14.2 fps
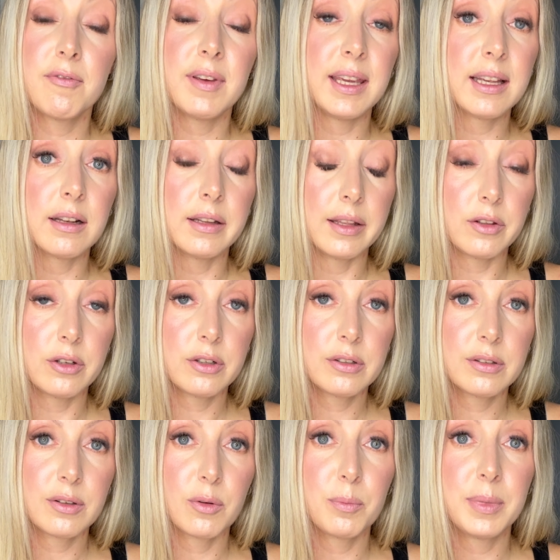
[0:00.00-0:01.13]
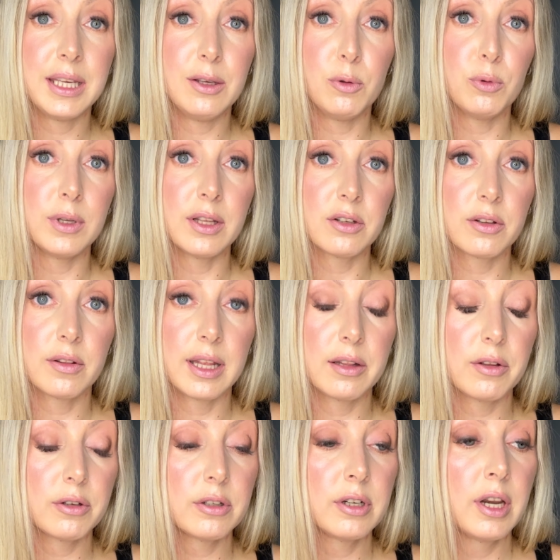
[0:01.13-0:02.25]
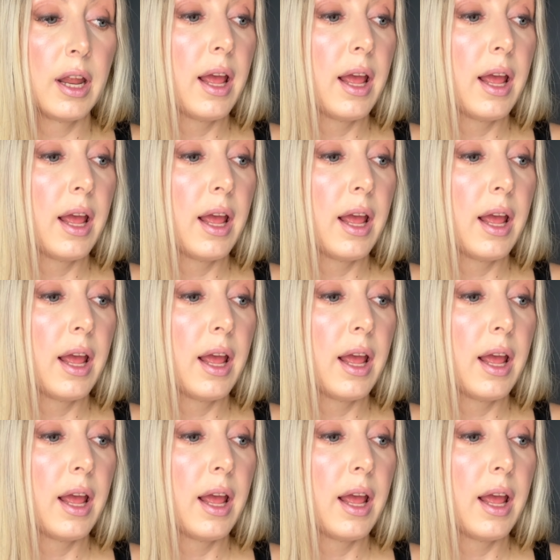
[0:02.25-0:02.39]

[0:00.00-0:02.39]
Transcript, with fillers: fake leather or PU leather